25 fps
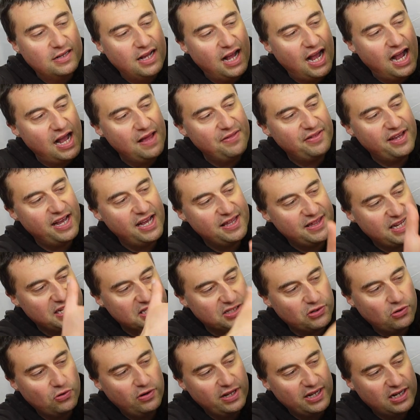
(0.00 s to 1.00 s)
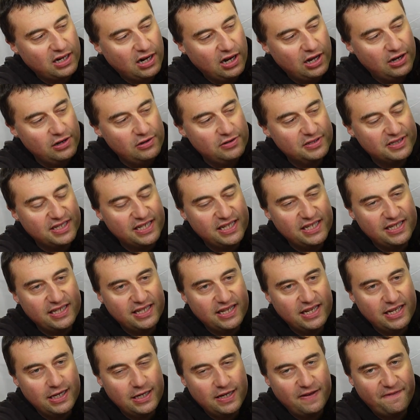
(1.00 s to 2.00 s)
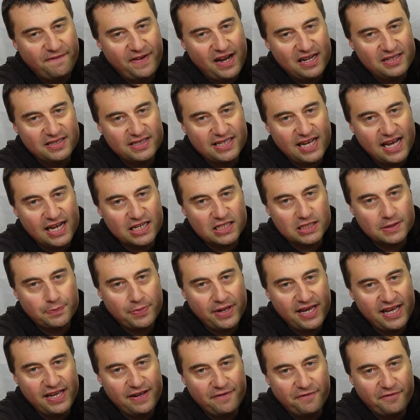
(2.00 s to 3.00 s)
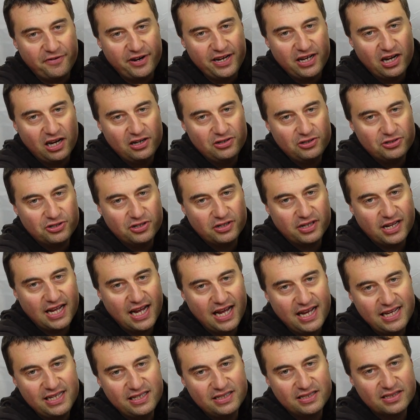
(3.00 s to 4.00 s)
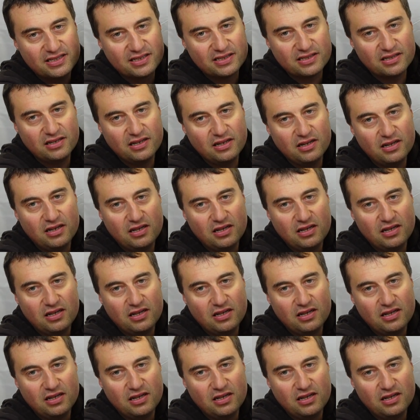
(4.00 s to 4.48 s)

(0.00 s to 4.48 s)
And then that's all enclosed in the Phanteks P300 case,